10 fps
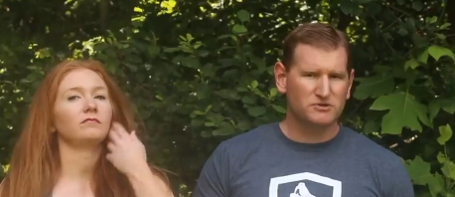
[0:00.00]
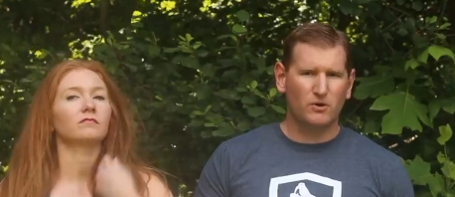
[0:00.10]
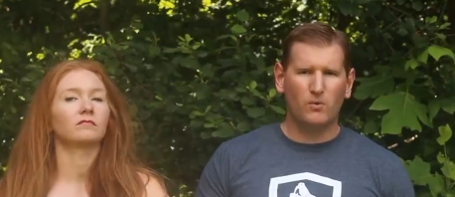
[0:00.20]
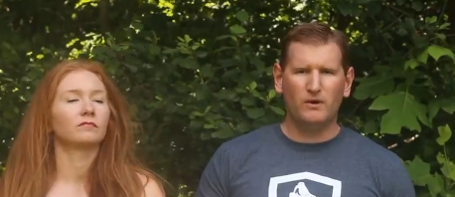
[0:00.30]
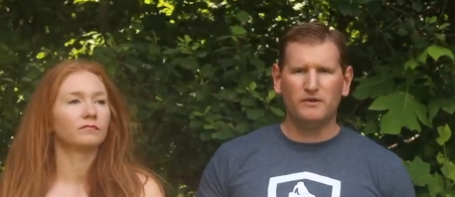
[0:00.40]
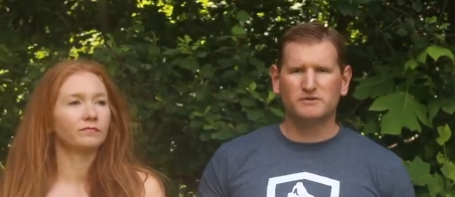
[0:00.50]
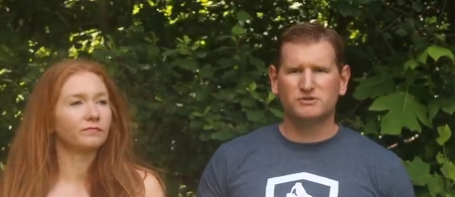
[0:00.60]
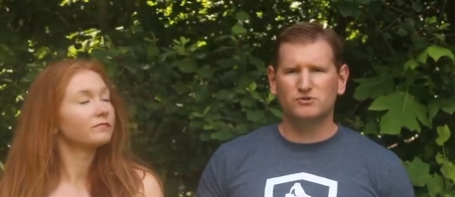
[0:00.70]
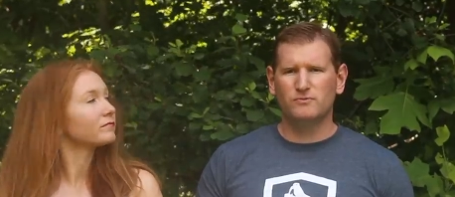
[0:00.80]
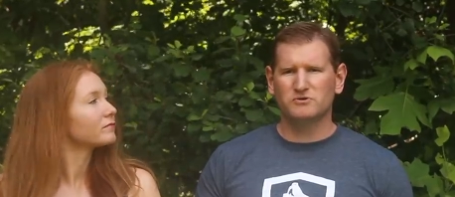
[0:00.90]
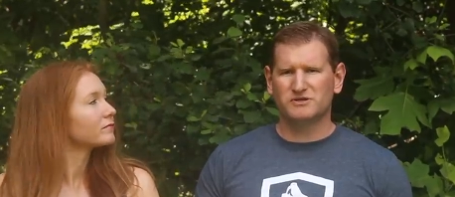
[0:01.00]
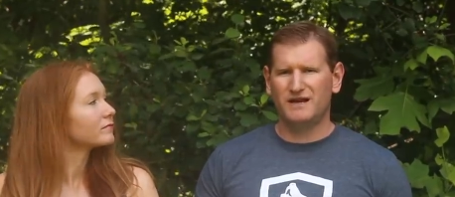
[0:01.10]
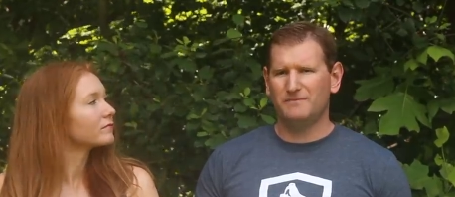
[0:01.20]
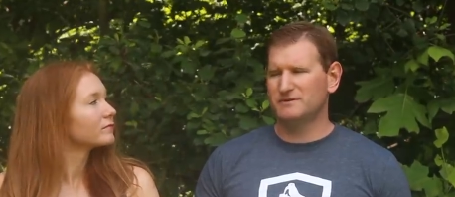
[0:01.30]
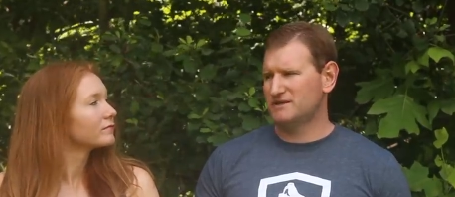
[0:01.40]
Speaker 1: So what are the two most
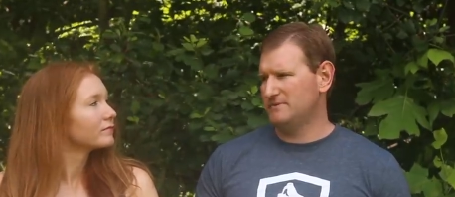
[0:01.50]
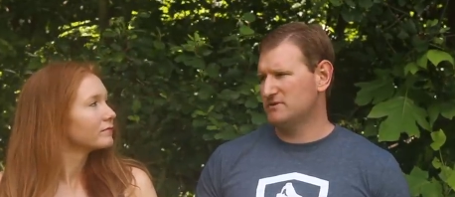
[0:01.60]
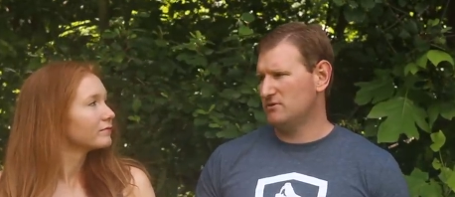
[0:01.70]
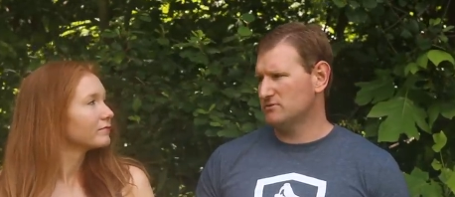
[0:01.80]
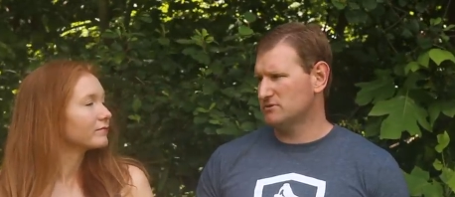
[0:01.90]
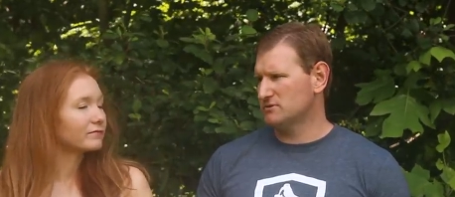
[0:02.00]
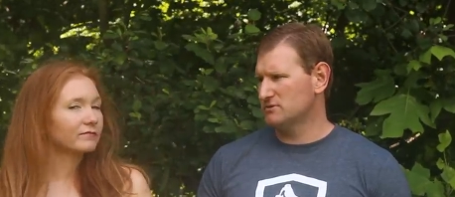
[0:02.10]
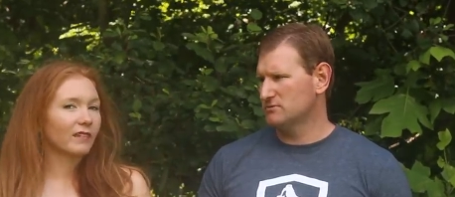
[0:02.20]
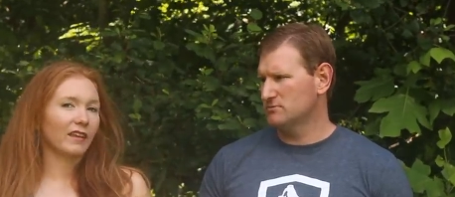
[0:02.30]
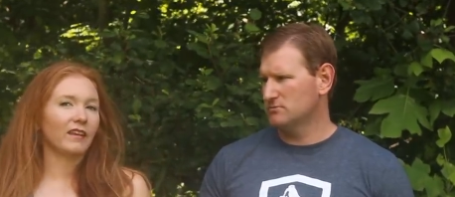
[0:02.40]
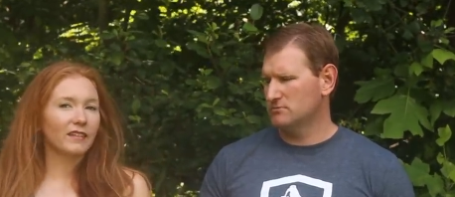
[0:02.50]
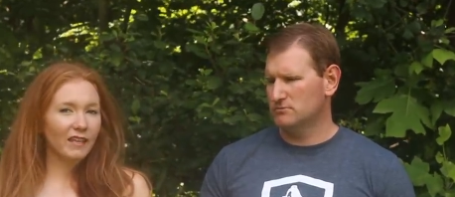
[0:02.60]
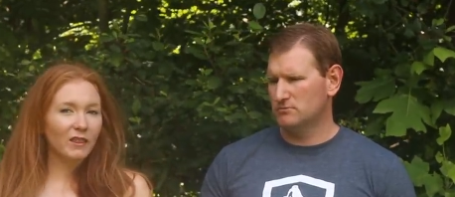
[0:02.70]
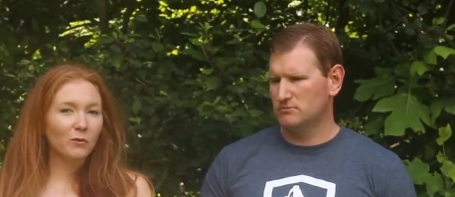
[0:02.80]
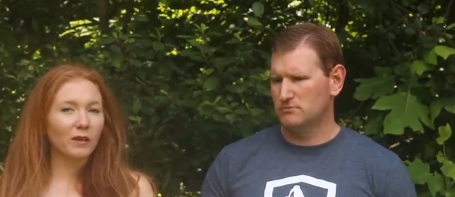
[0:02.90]
common types of holsters?
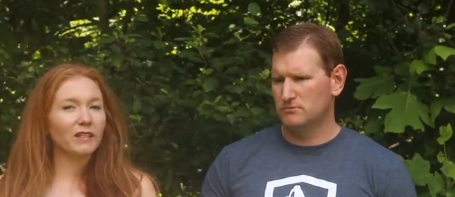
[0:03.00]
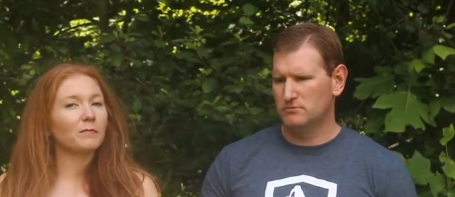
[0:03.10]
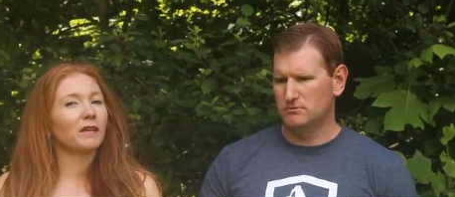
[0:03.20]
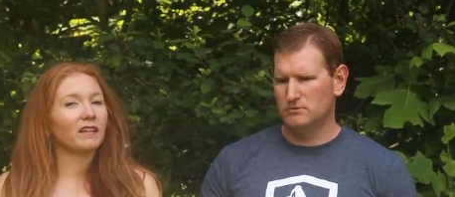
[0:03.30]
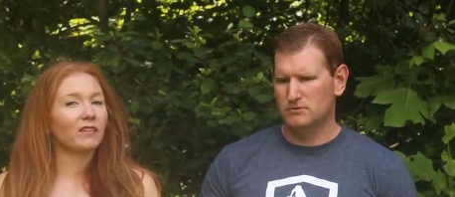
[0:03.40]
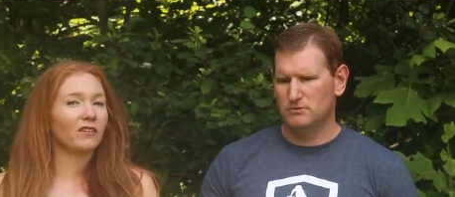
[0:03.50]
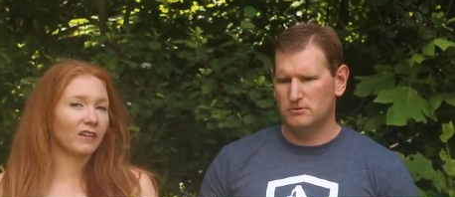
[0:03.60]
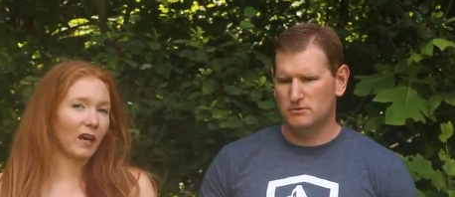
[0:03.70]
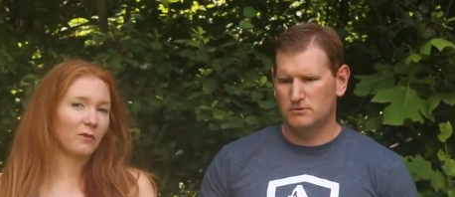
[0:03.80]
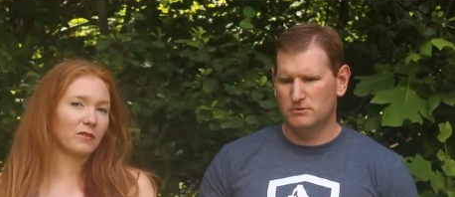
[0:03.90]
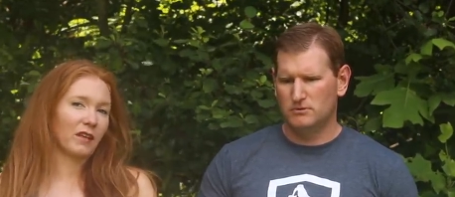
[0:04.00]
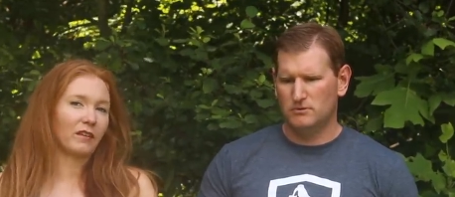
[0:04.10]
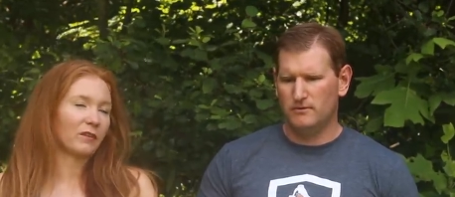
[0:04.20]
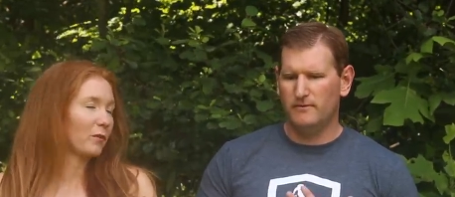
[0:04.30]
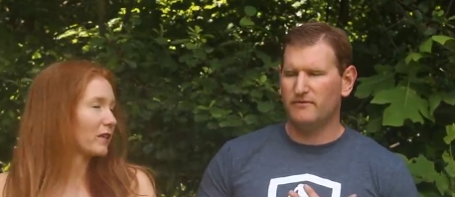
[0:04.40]
Speaker 2: Inside the waistband or outside
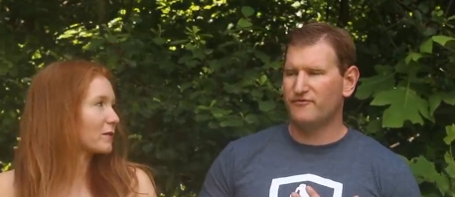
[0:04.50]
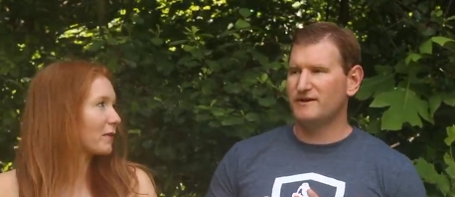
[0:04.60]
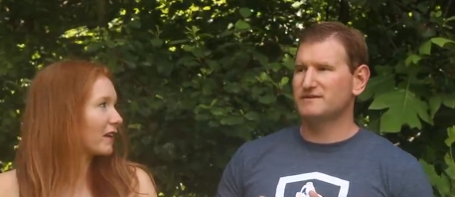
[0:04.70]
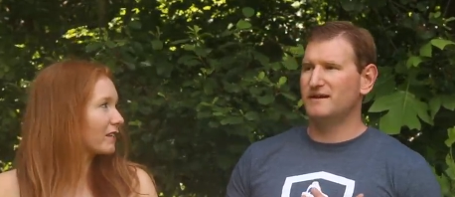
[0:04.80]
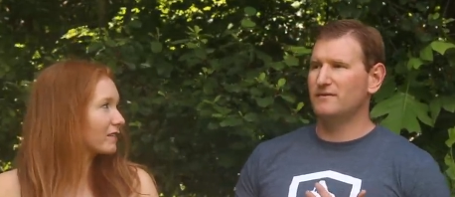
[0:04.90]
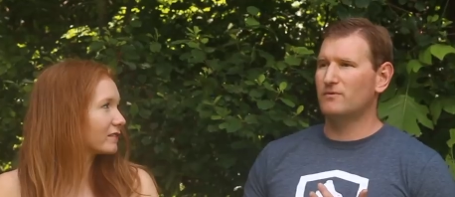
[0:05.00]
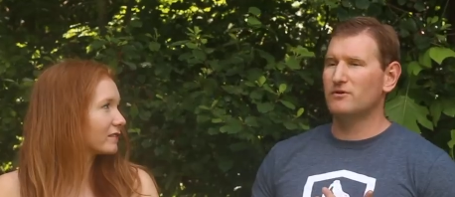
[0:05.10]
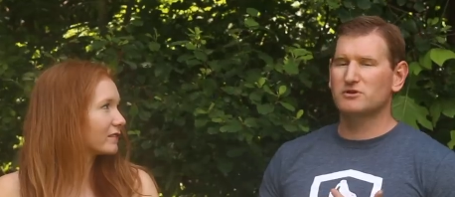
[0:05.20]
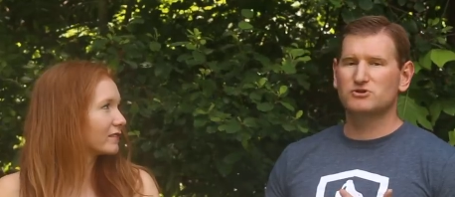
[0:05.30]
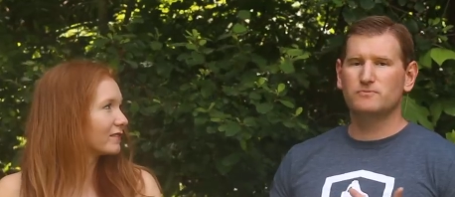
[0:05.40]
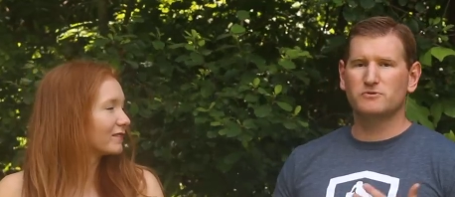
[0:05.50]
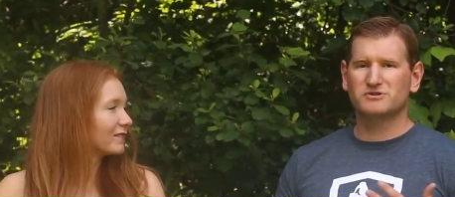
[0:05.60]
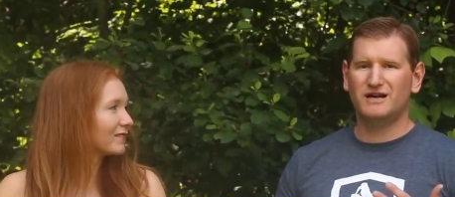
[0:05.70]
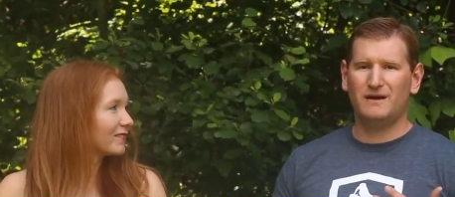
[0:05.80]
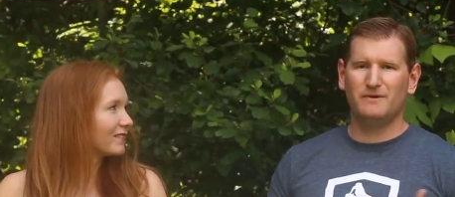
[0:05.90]
of the Let me
Speaker 1: waistband. rephrase that. What are the two
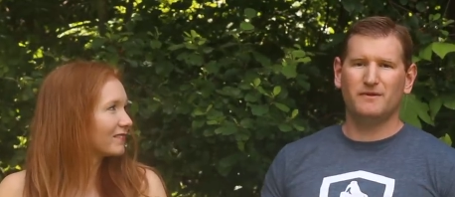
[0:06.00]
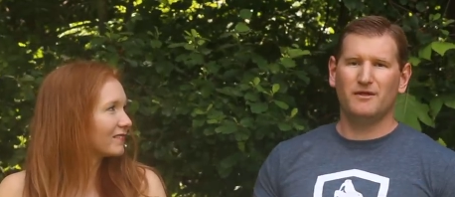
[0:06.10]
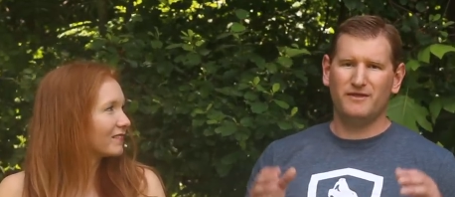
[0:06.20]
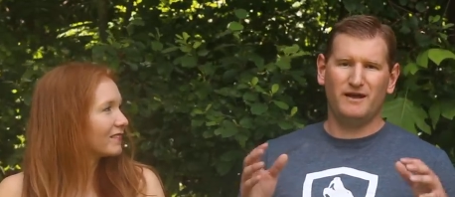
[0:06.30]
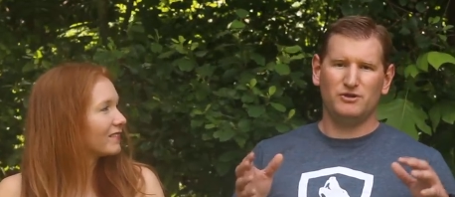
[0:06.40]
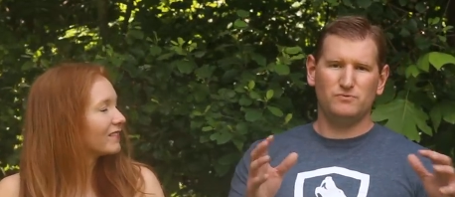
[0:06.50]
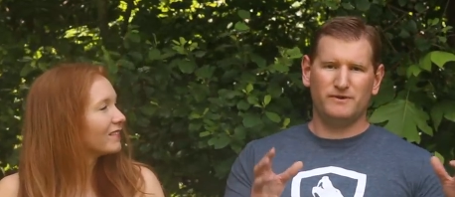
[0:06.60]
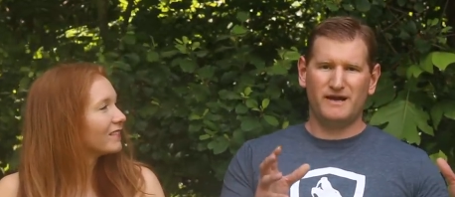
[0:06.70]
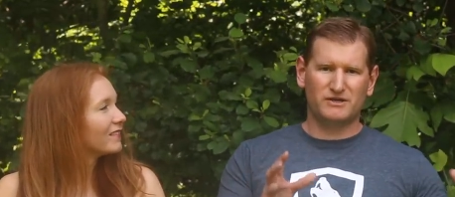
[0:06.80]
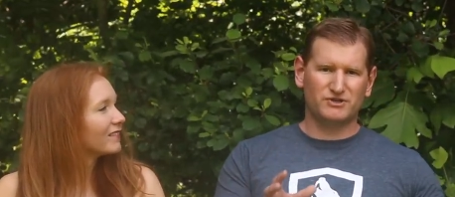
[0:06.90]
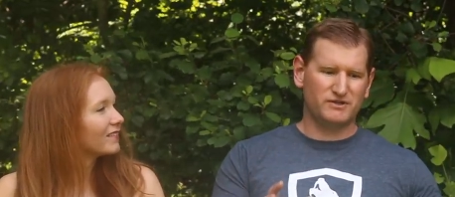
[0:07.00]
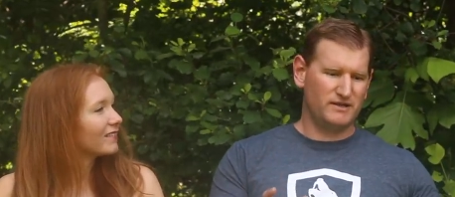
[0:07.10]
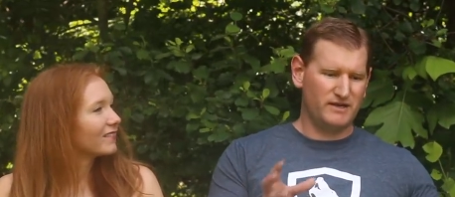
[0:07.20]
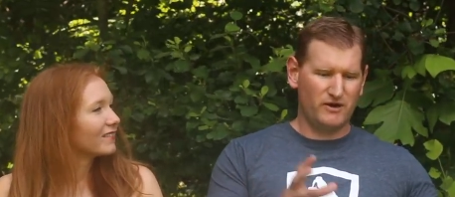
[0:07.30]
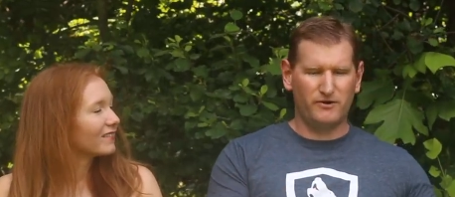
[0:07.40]
most common that you would
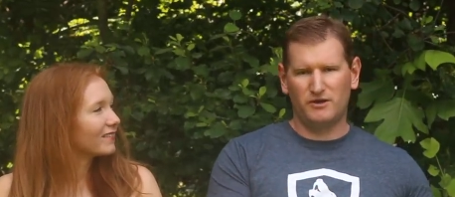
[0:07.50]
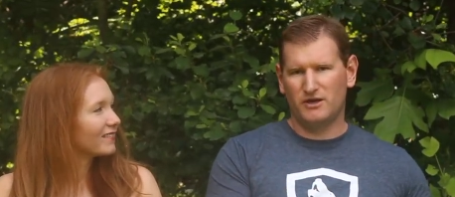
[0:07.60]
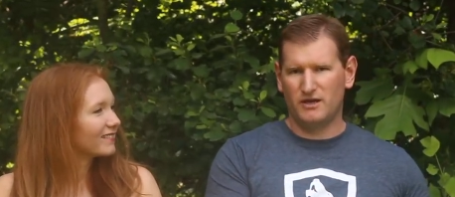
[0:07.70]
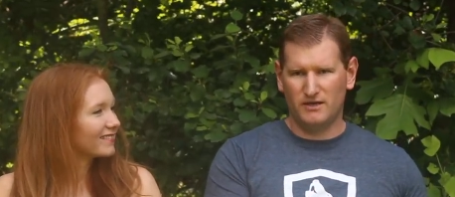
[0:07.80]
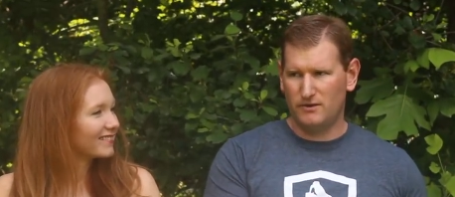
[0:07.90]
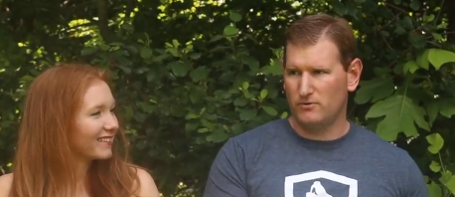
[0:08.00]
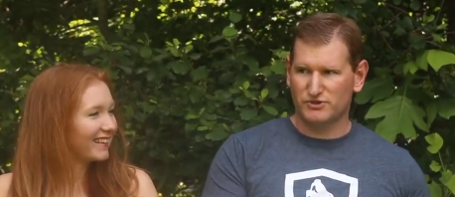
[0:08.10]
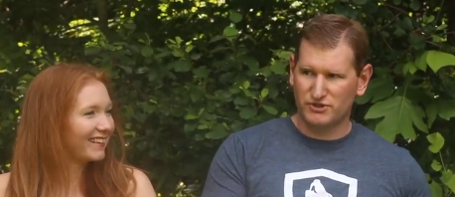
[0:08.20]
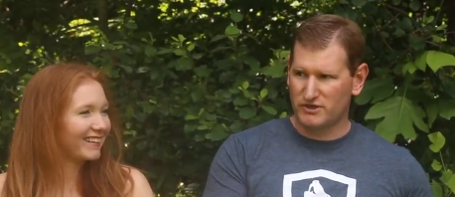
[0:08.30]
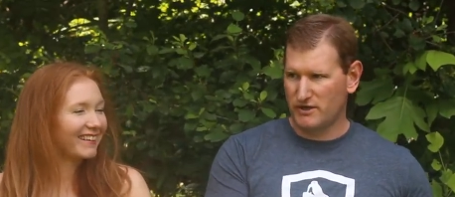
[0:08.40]
actually carry a gun in or should